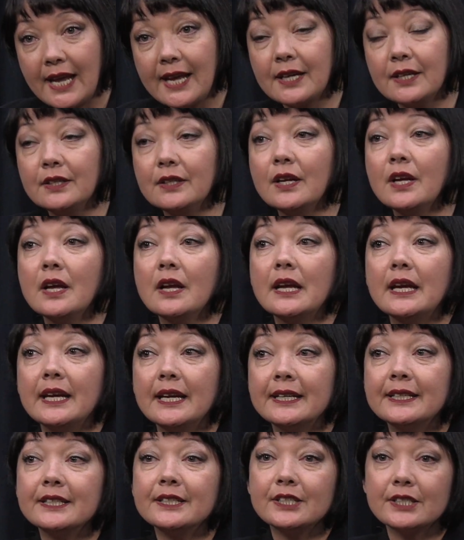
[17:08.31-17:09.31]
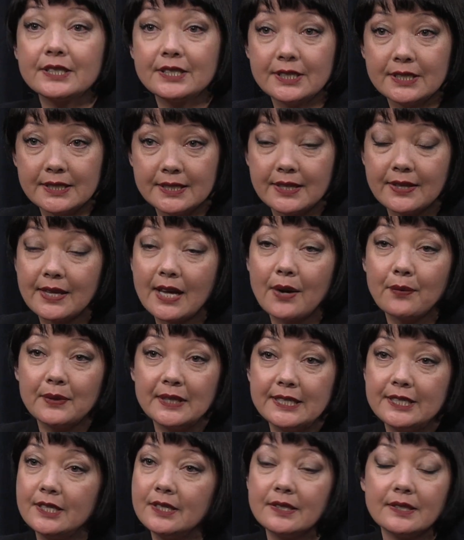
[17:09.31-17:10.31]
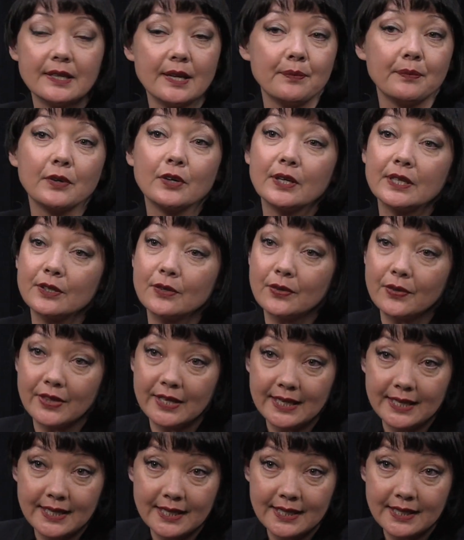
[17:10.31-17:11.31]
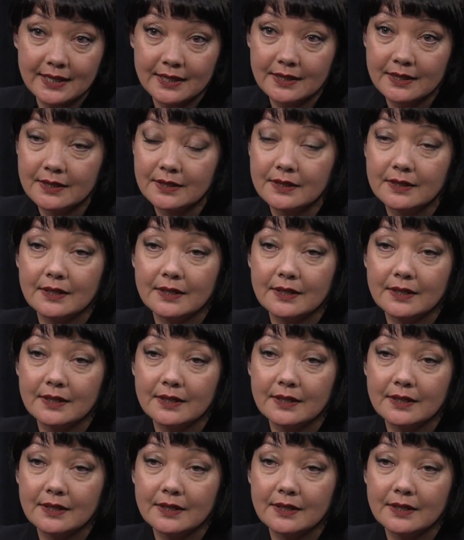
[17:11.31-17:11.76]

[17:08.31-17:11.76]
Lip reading: And in addition to that, we teach them critical thinking.